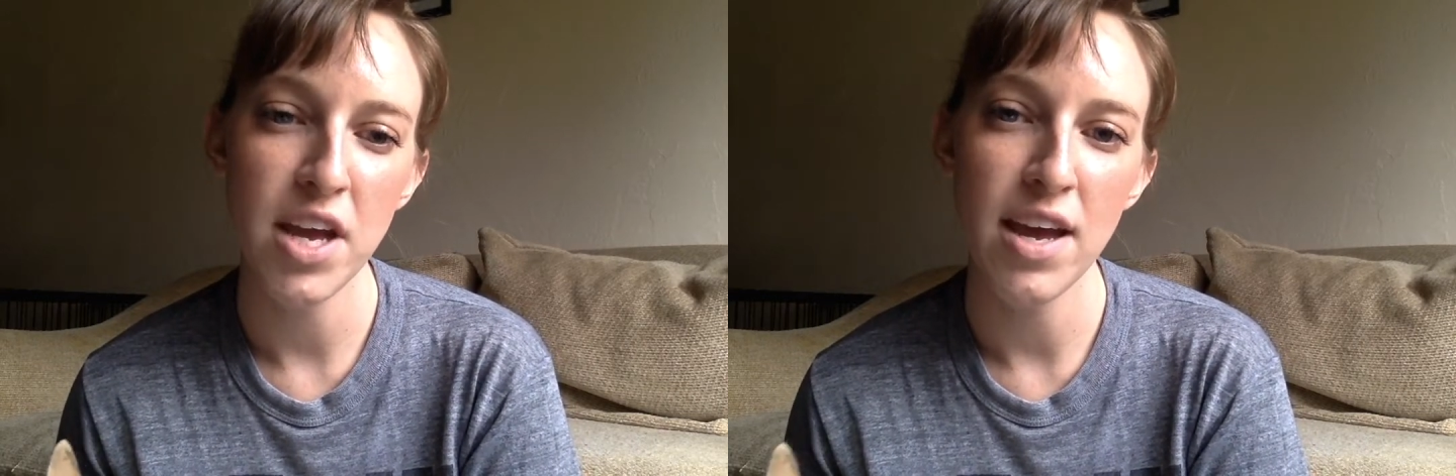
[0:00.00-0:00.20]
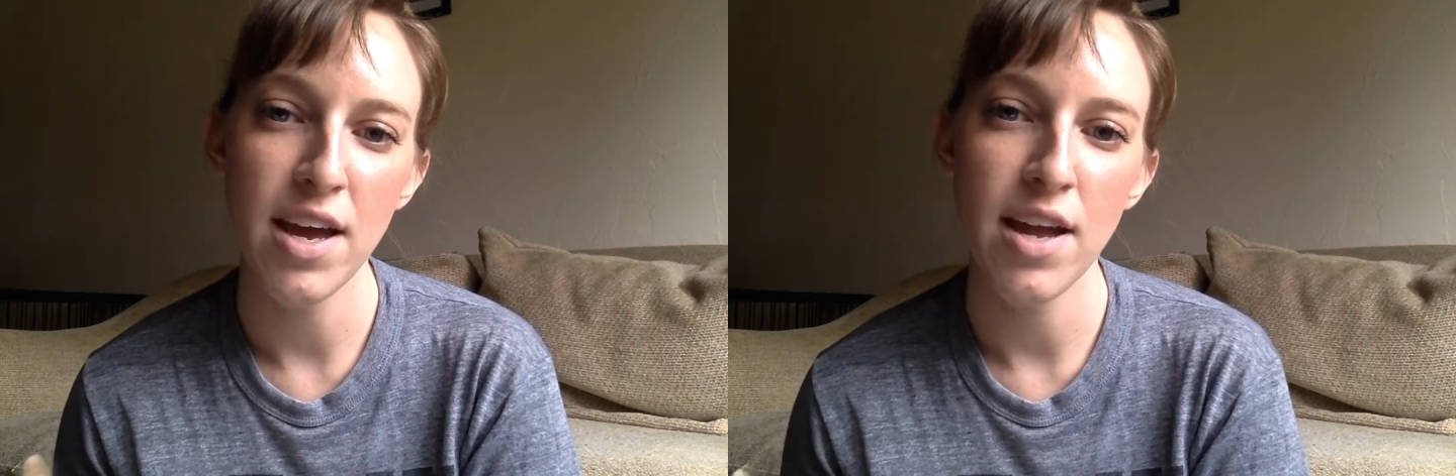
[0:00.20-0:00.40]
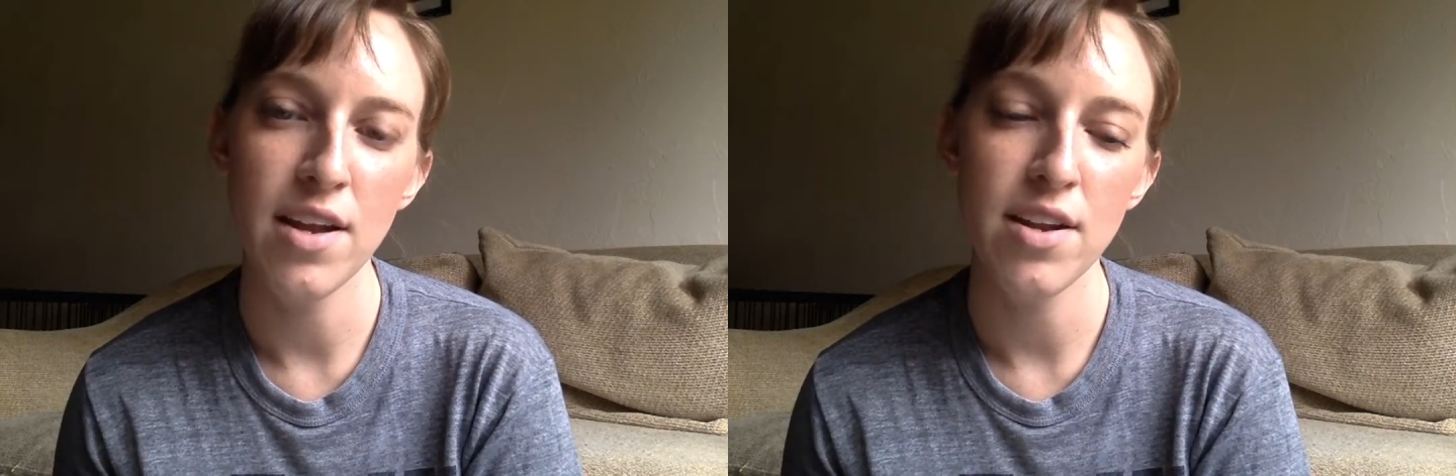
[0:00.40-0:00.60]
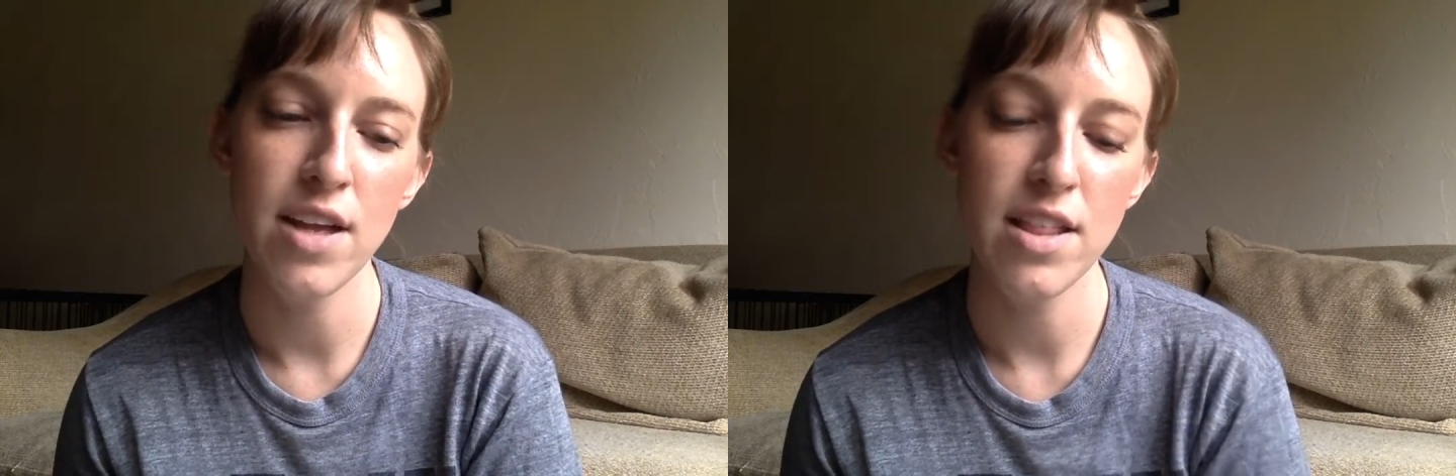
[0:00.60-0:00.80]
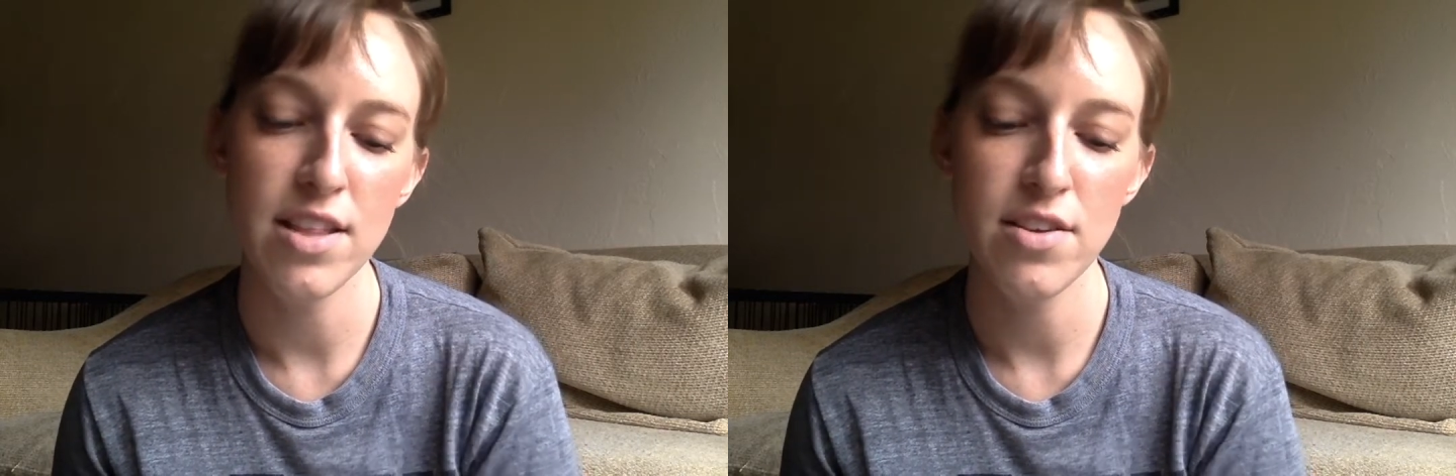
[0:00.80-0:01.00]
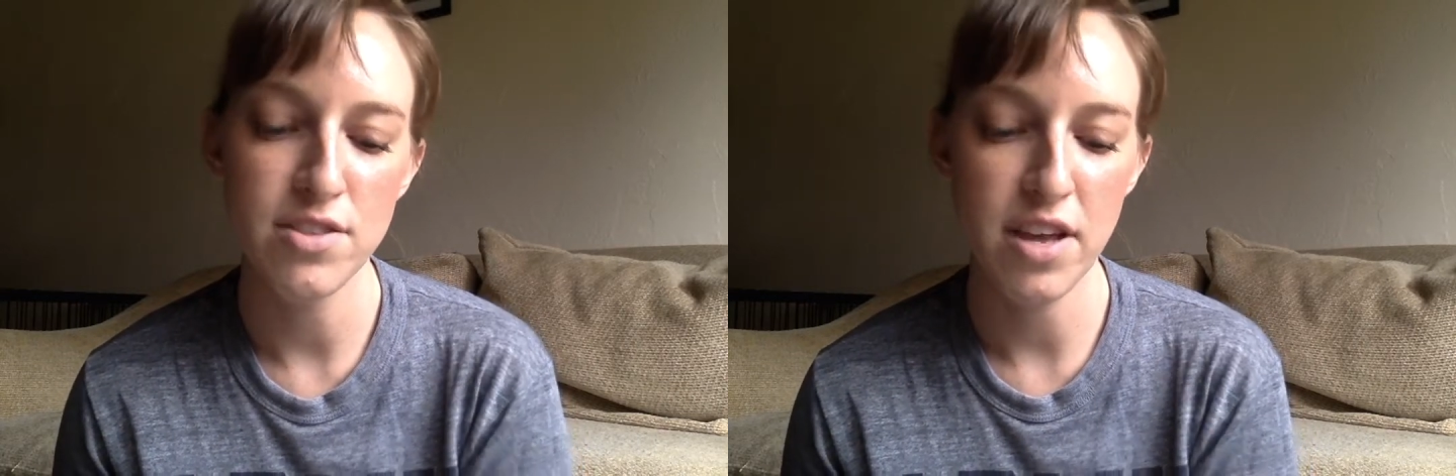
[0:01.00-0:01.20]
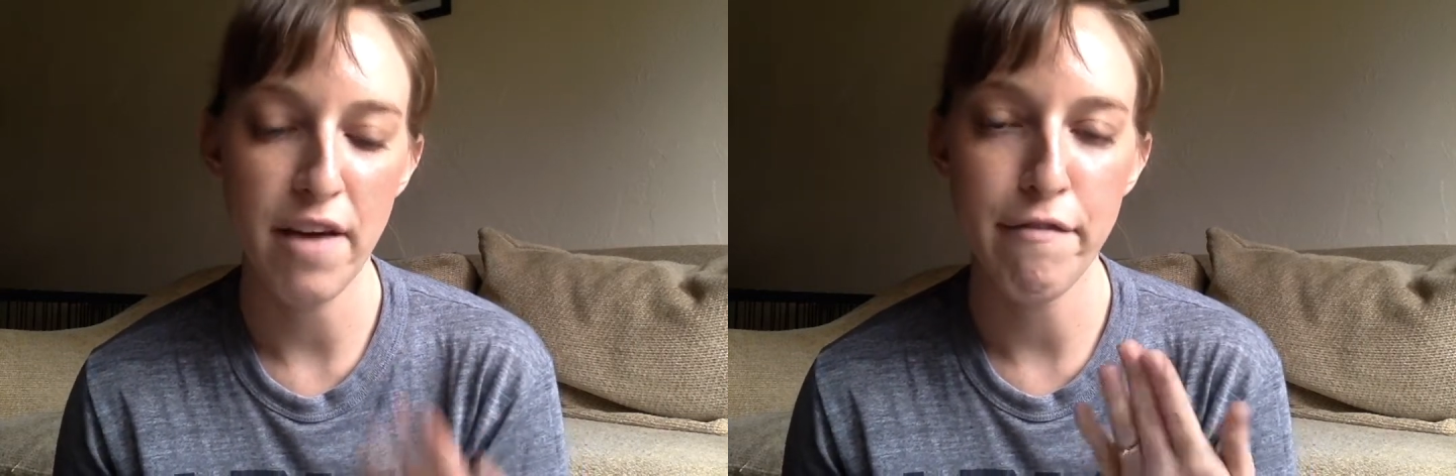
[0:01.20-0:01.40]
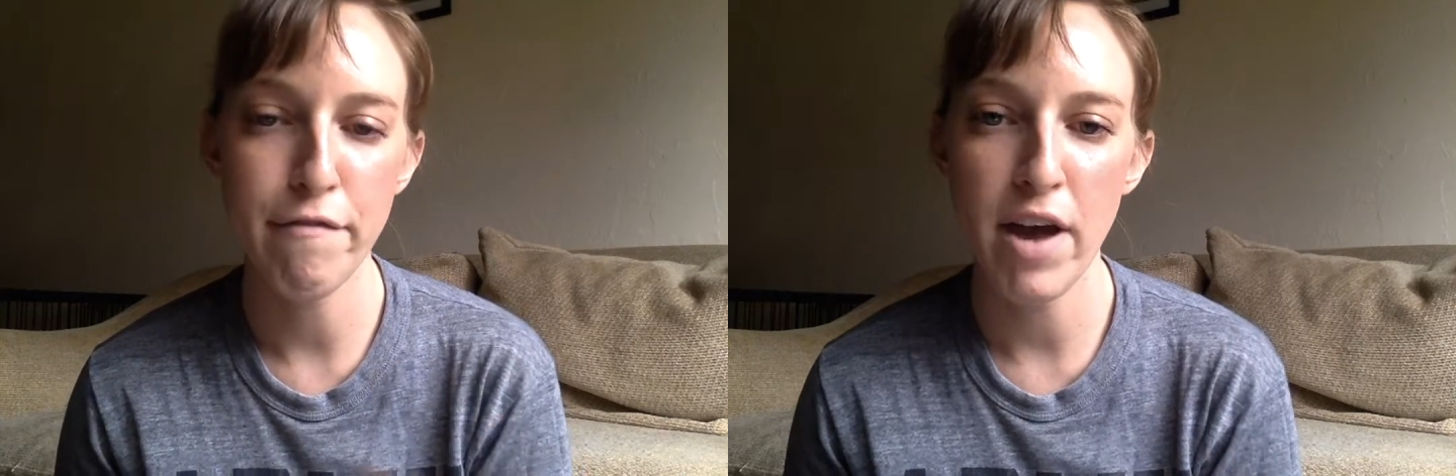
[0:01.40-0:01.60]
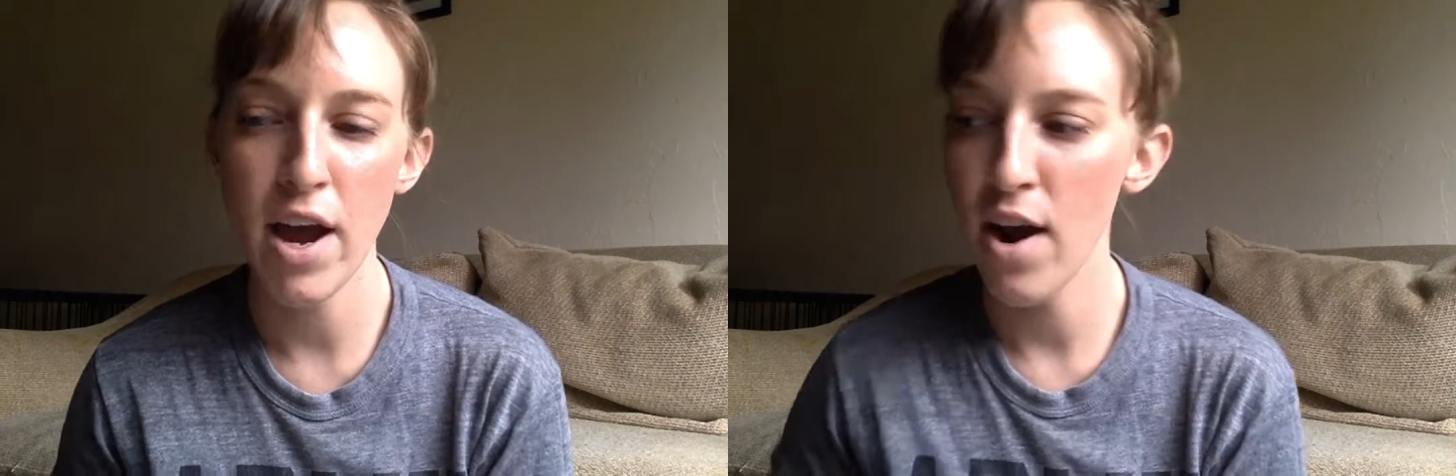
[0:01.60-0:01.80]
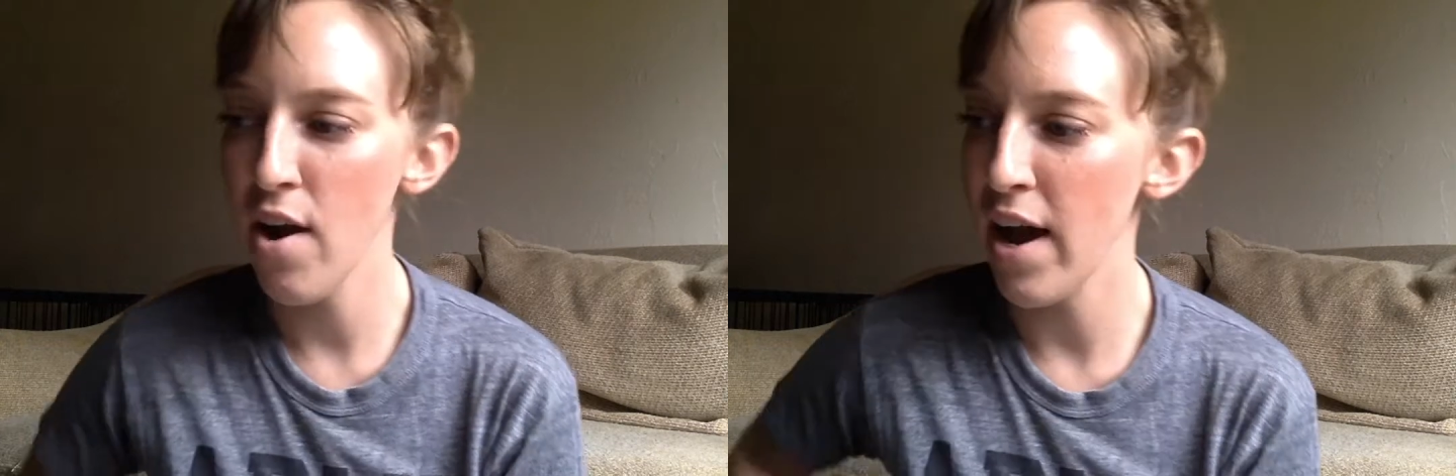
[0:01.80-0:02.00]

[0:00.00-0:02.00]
and I think there's like a fair.